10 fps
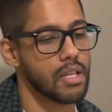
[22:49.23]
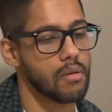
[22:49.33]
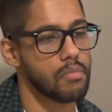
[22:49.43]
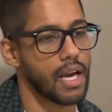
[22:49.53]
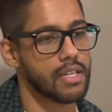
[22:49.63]

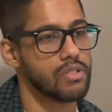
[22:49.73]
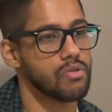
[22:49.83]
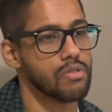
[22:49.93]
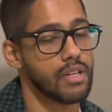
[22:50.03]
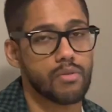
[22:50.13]
back to
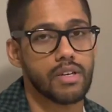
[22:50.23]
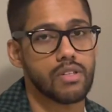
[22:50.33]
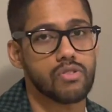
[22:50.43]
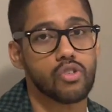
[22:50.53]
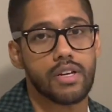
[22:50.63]
like
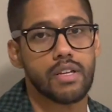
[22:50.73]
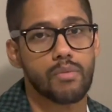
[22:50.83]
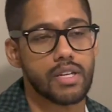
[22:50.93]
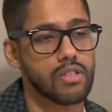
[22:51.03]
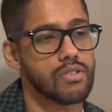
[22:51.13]
regular training,
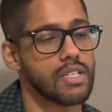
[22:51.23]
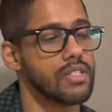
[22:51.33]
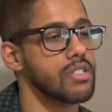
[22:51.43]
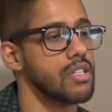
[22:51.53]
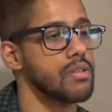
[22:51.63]
regular
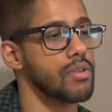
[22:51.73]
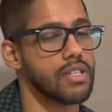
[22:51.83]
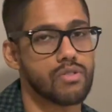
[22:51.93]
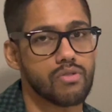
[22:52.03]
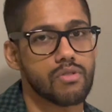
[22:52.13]
intensity,
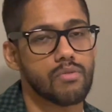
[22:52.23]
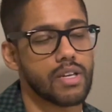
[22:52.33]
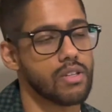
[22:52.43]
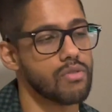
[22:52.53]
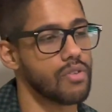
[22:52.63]

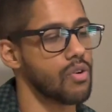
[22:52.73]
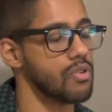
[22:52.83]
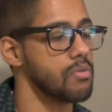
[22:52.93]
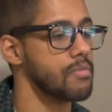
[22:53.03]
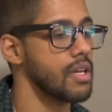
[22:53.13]
regular
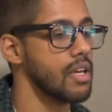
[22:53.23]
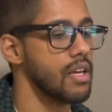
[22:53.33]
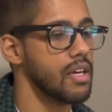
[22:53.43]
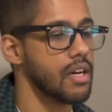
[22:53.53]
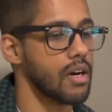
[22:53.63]
volume
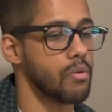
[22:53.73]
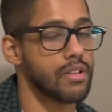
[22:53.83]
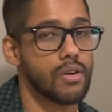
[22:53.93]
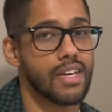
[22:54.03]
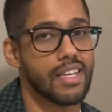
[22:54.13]

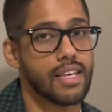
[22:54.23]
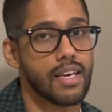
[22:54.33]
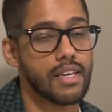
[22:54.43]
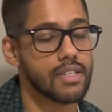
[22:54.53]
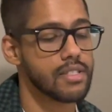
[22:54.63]
without any
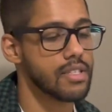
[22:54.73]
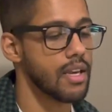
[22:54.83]
kinks.